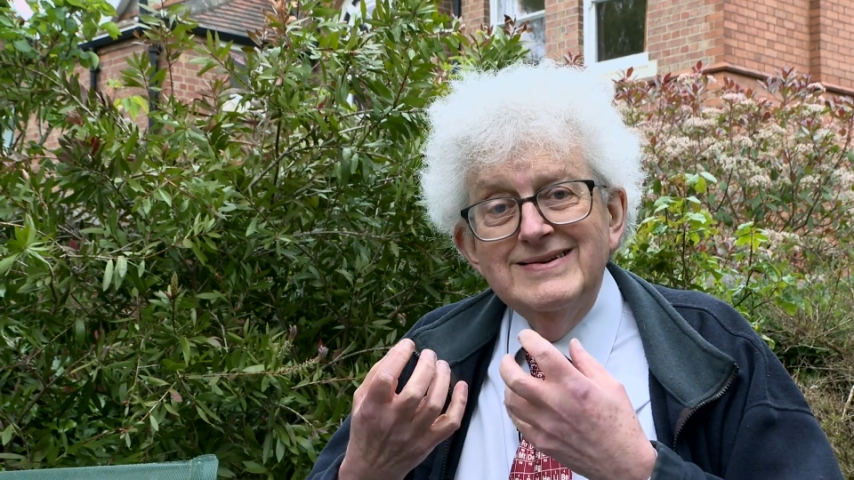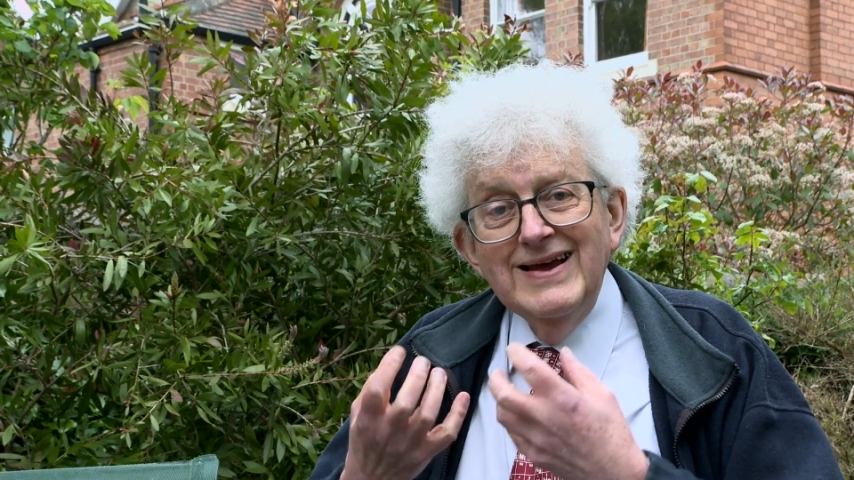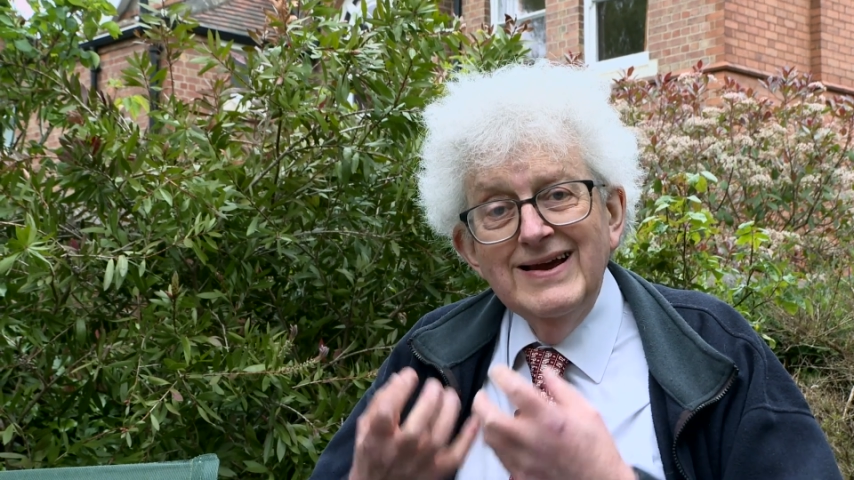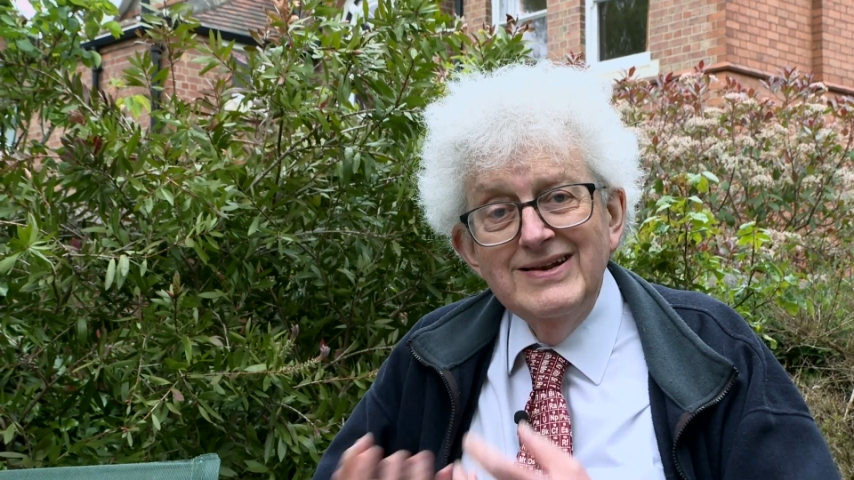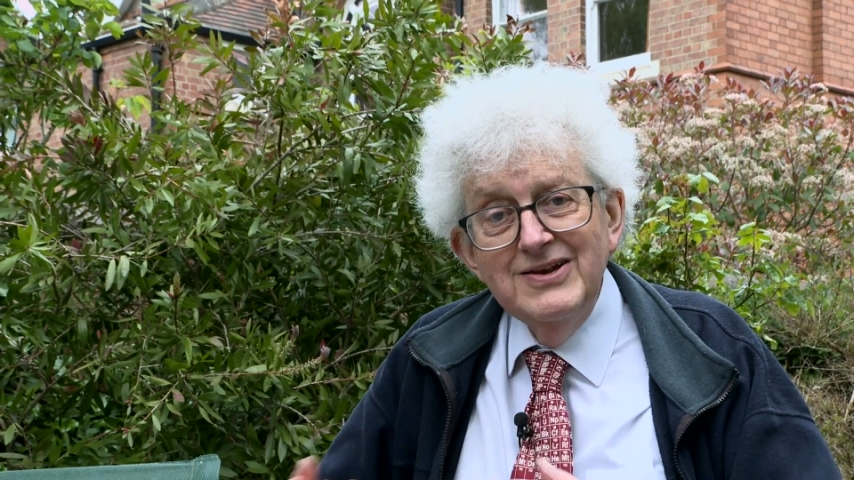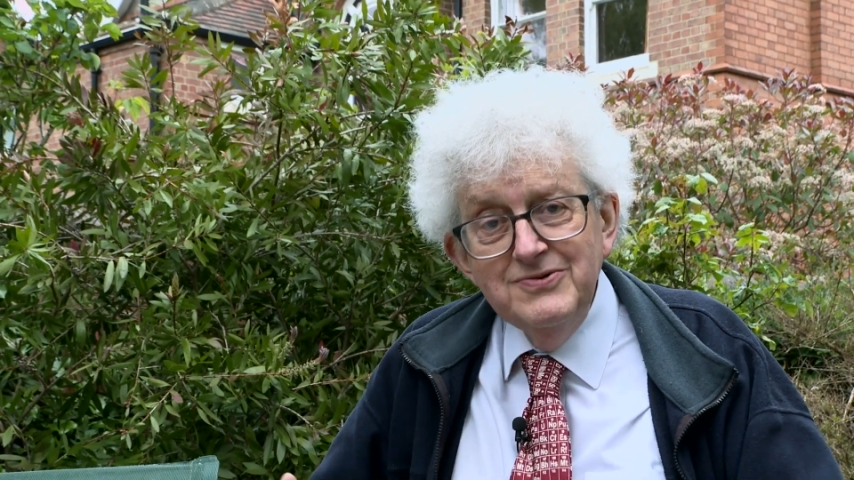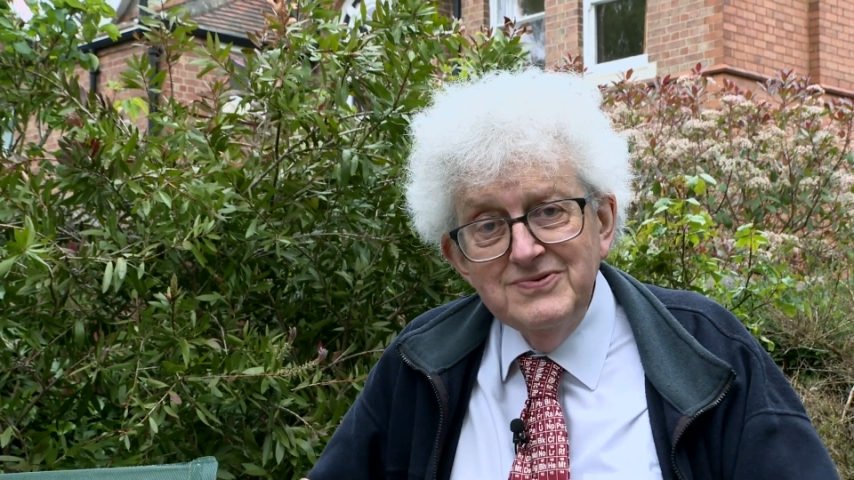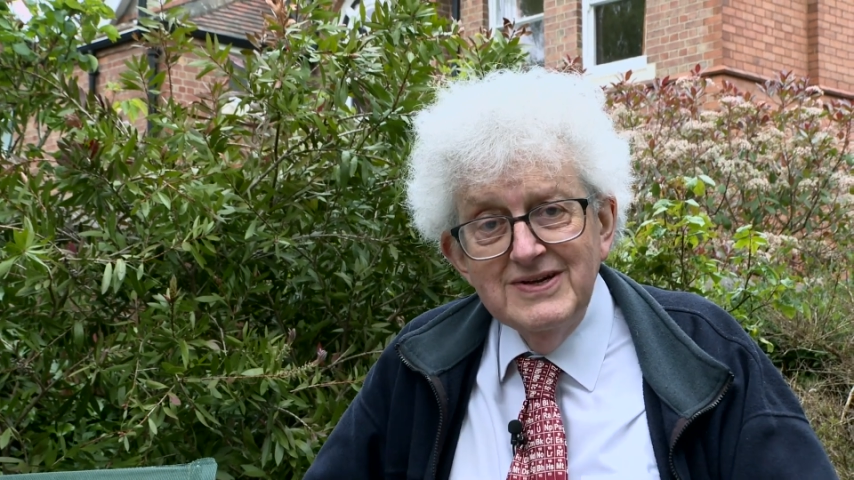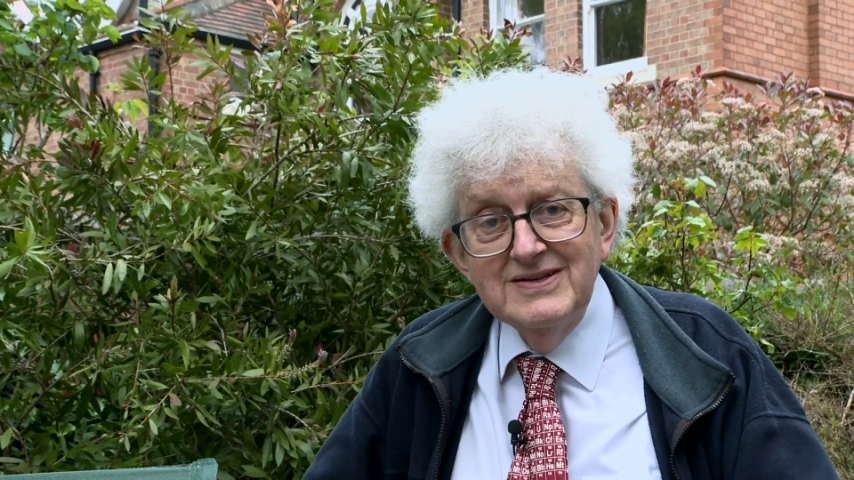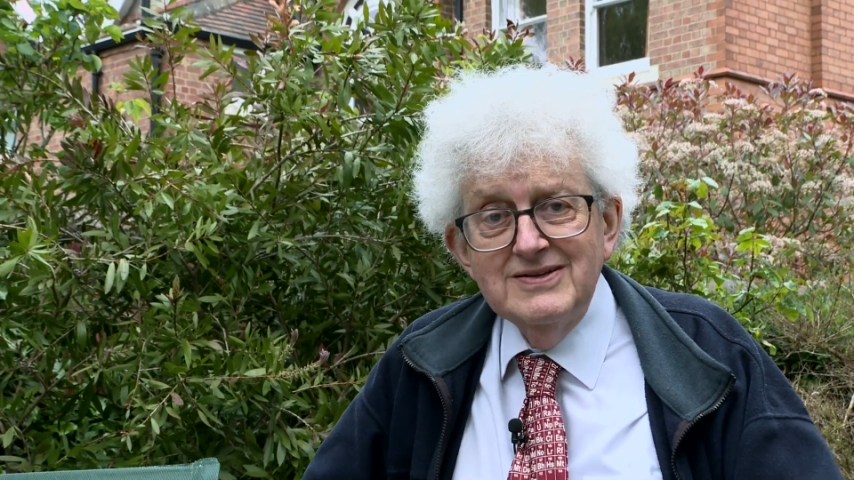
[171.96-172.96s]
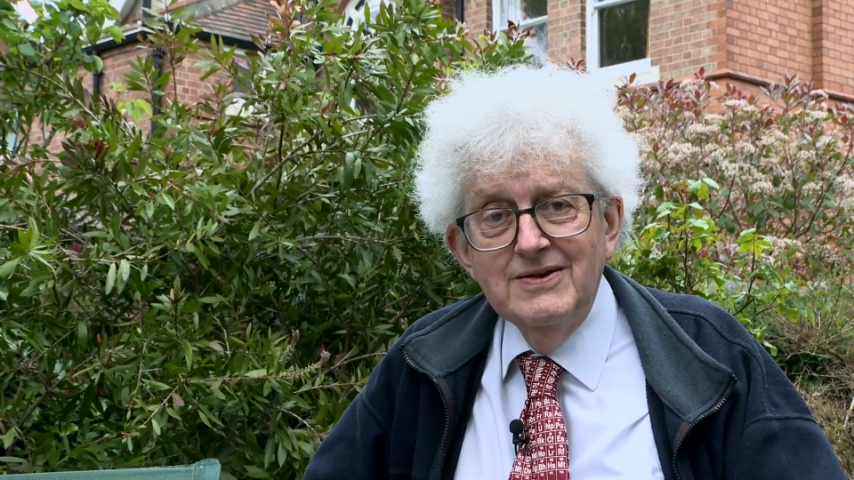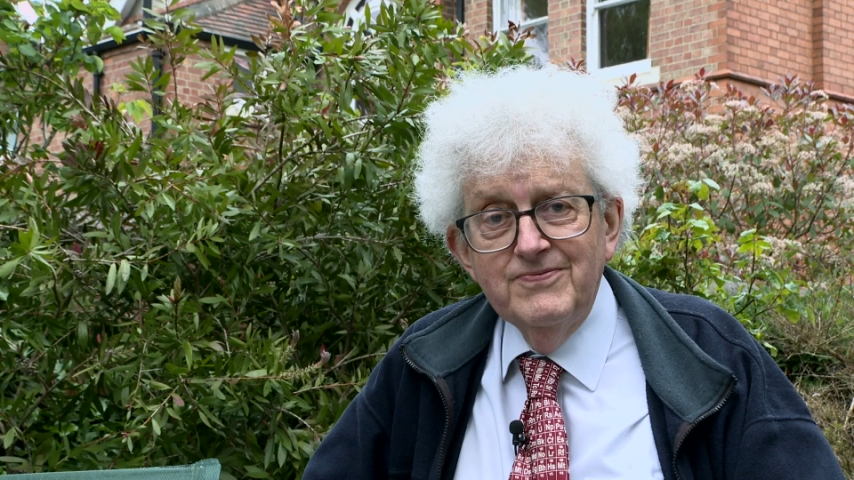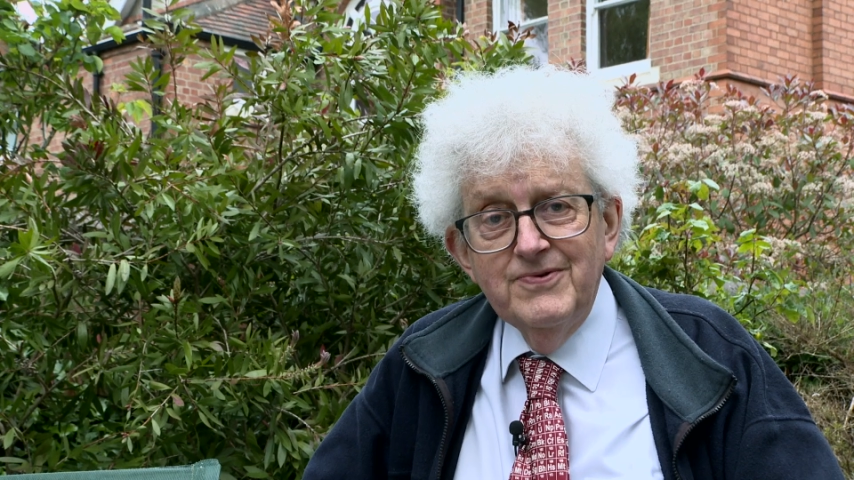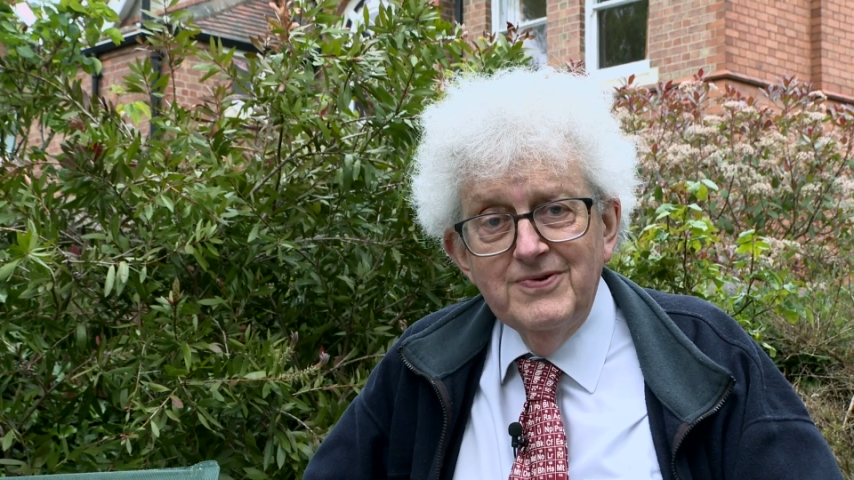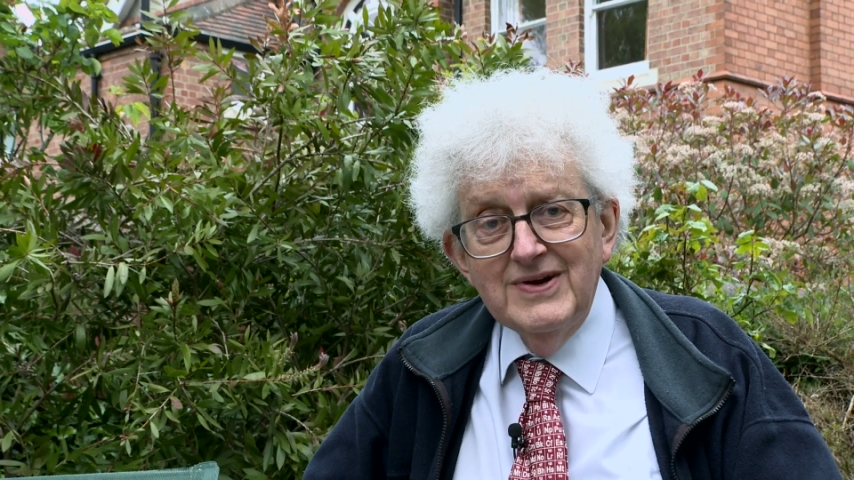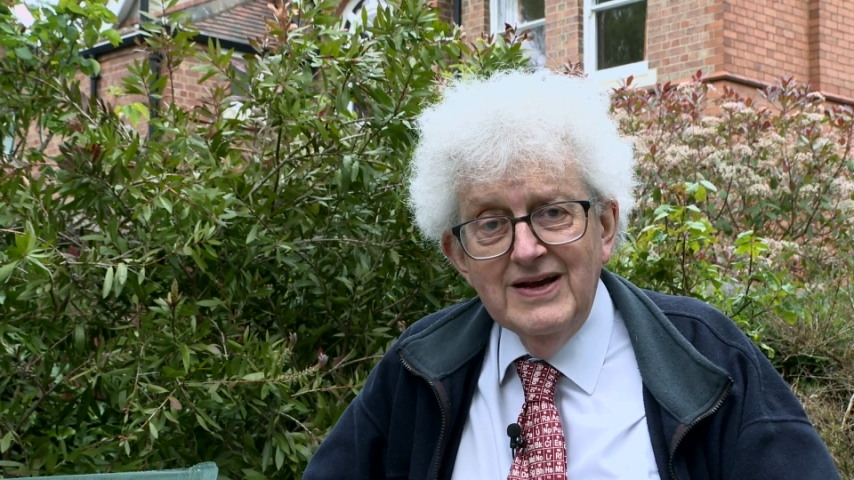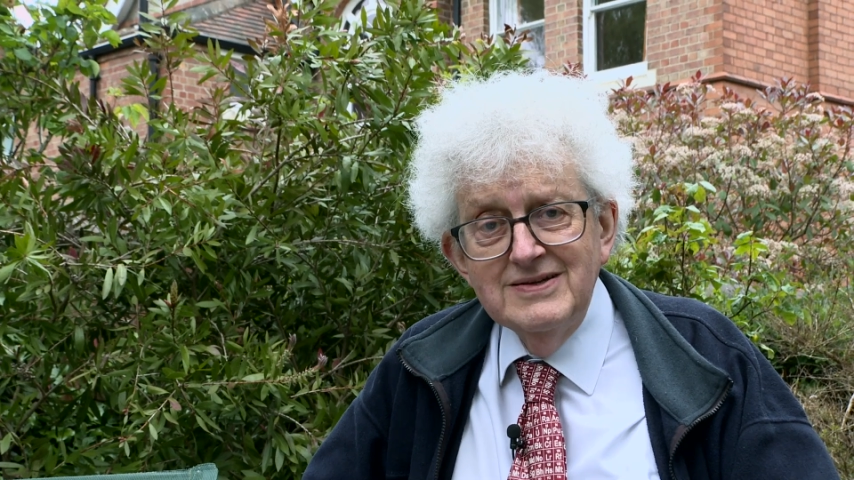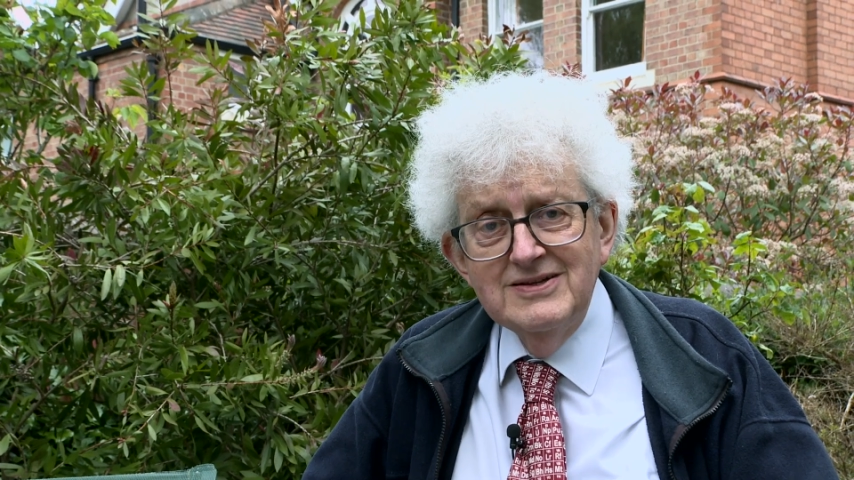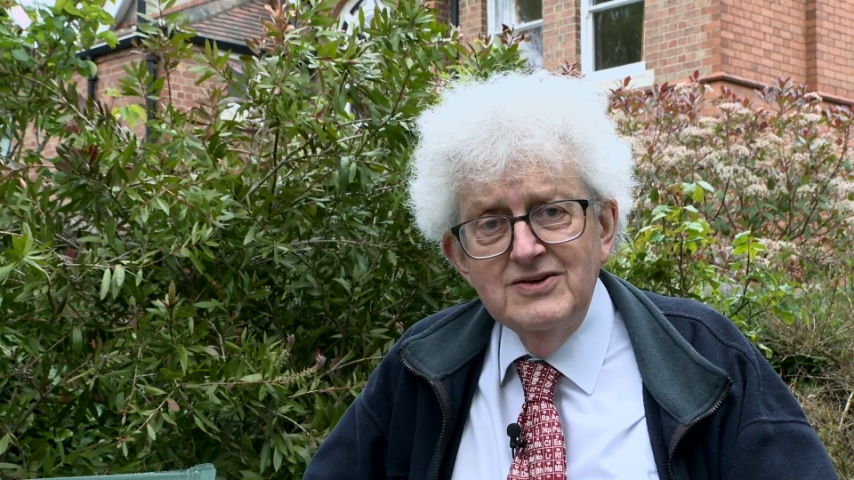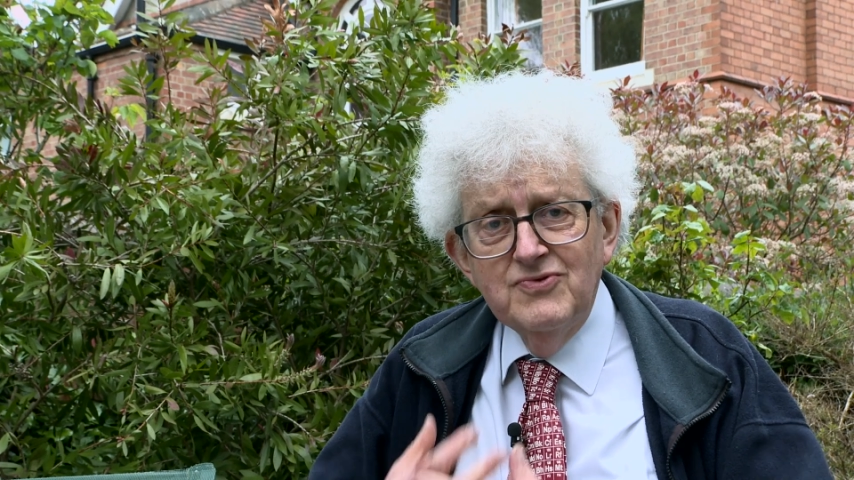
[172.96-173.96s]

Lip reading: diluting sulfuric acid